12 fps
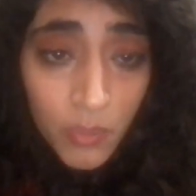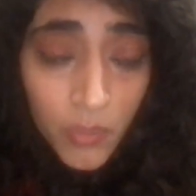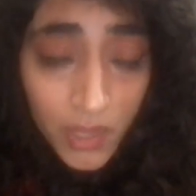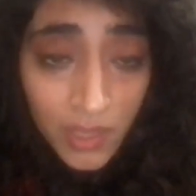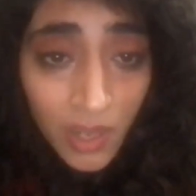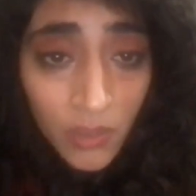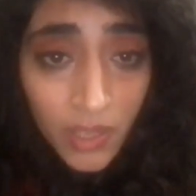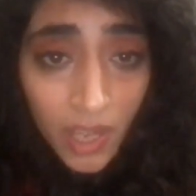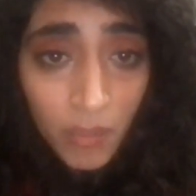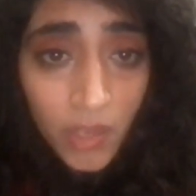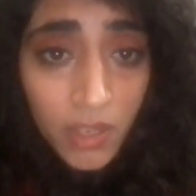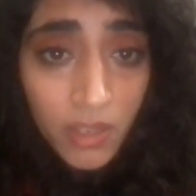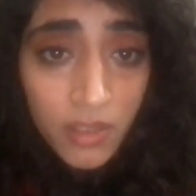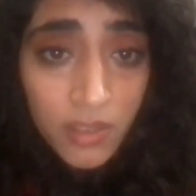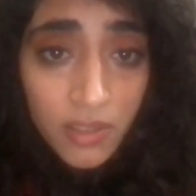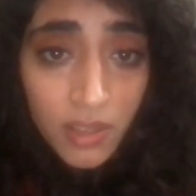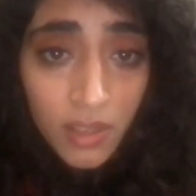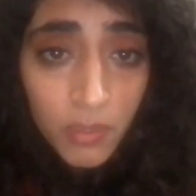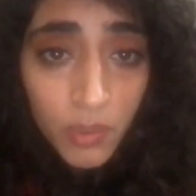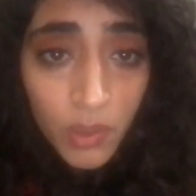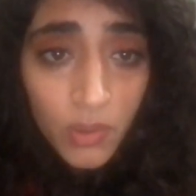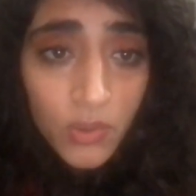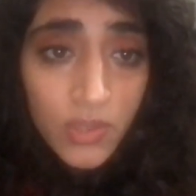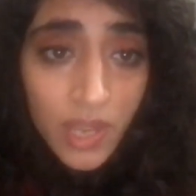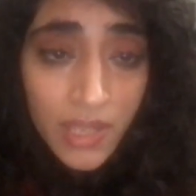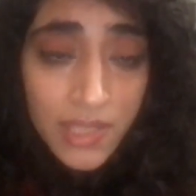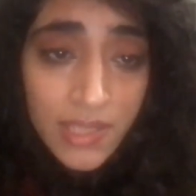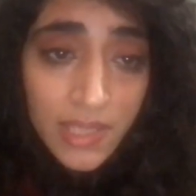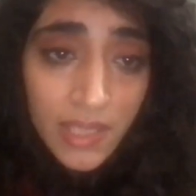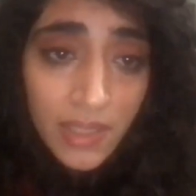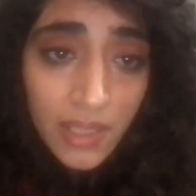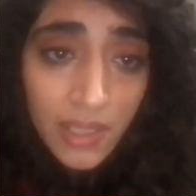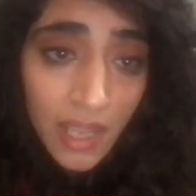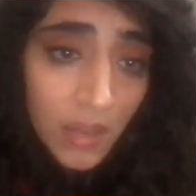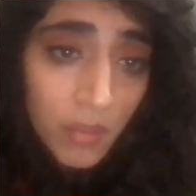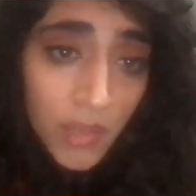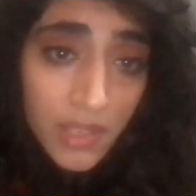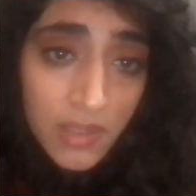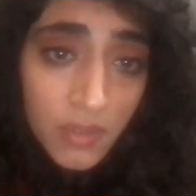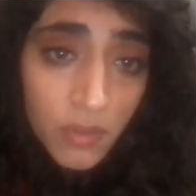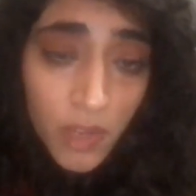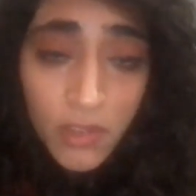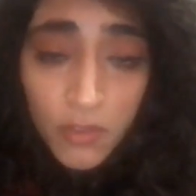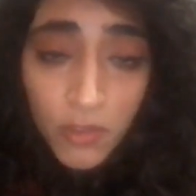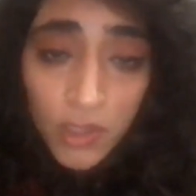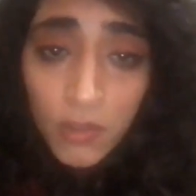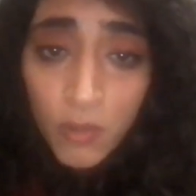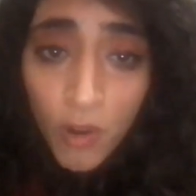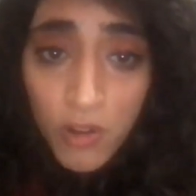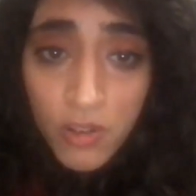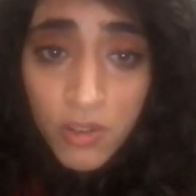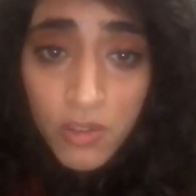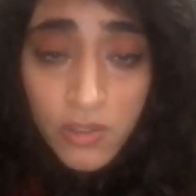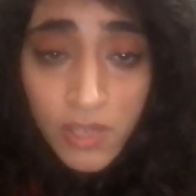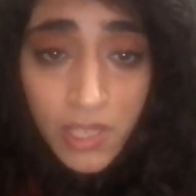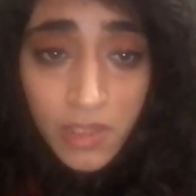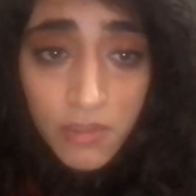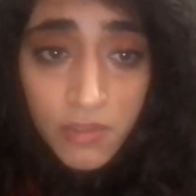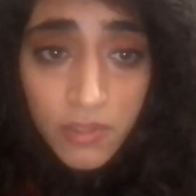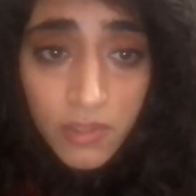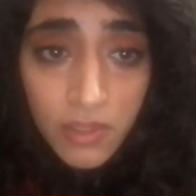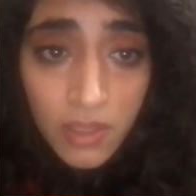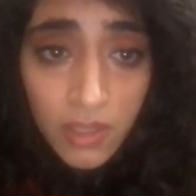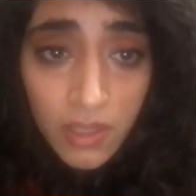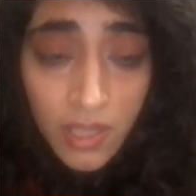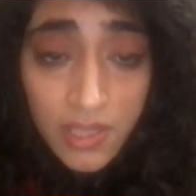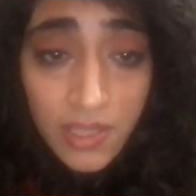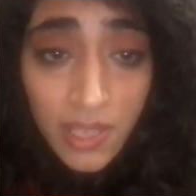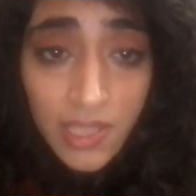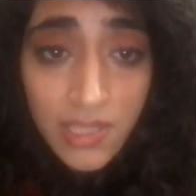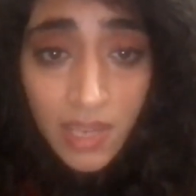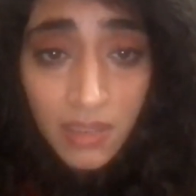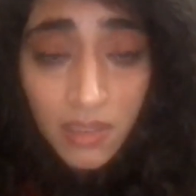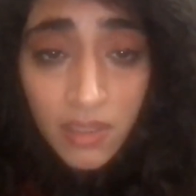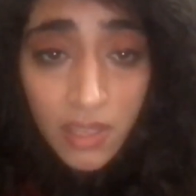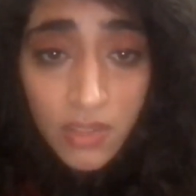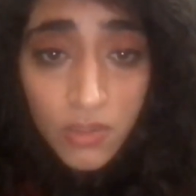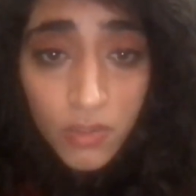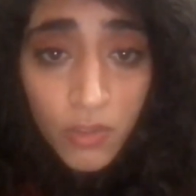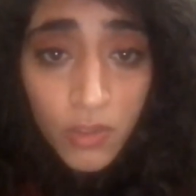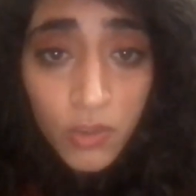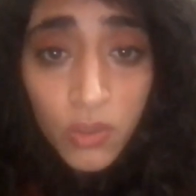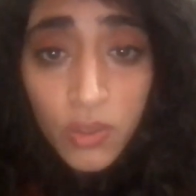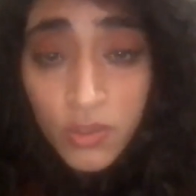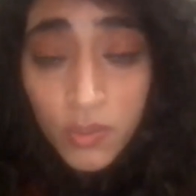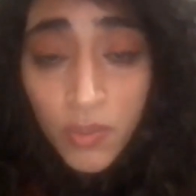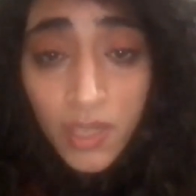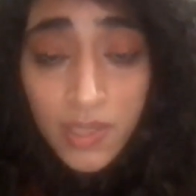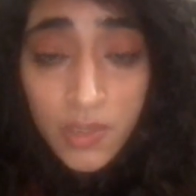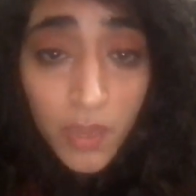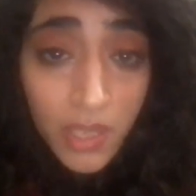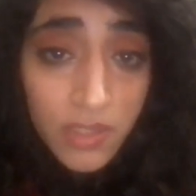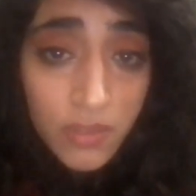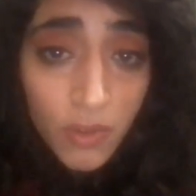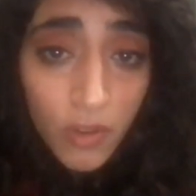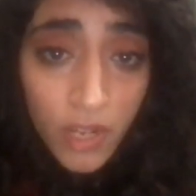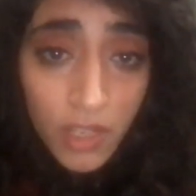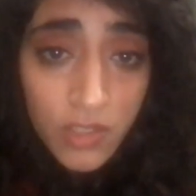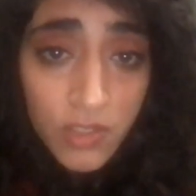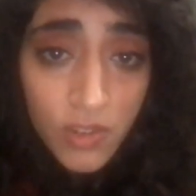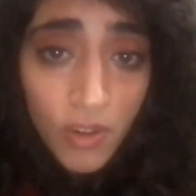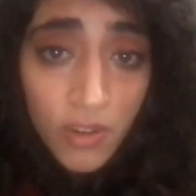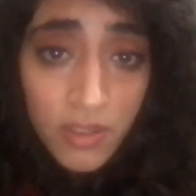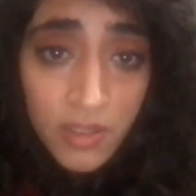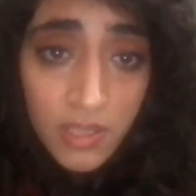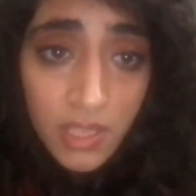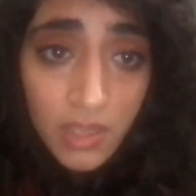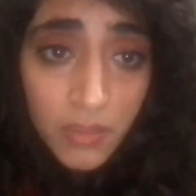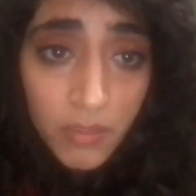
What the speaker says: But now that I'm here, up close, I see that time doesn't wait for the war to leave, doesn't extend the days of youth to make space for extraordinary.